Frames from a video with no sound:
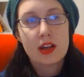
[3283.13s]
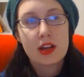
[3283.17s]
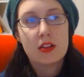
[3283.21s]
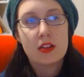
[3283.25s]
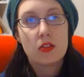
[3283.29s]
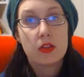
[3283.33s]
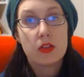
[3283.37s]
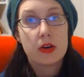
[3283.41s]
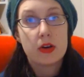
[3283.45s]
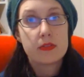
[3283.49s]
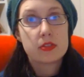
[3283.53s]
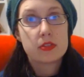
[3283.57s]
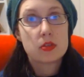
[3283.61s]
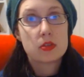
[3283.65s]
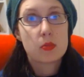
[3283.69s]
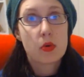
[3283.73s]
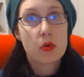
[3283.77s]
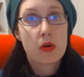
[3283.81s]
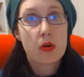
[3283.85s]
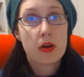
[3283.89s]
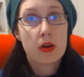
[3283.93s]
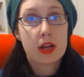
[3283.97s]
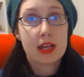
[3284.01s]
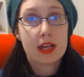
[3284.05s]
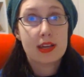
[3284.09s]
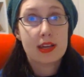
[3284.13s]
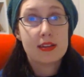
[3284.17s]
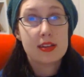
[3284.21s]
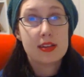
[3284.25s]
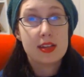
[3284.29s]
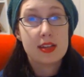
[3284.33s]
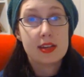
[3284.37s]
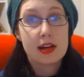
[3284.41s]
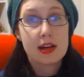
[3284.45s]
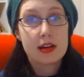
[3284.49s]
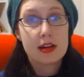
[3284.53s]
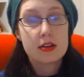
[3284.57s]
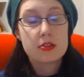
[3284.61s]
I love supporting
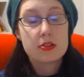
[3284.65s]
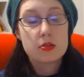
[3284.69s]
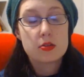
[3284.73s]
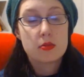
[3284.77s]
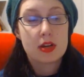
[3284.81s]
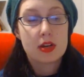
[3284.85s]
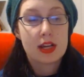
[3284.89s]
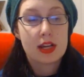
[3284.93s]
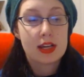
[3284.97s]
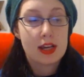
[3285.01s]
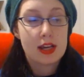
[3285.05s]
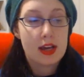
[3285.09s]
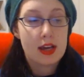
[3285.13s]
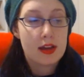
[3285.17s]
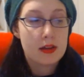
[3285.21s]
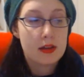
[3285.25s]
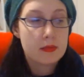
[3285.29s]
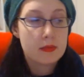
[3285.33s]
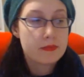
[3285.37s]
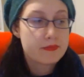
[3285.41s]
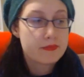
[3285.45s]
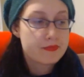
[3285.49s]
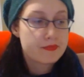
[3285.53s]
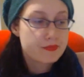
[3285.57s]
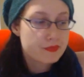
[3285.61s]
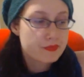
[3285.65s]
indie dyers when I can.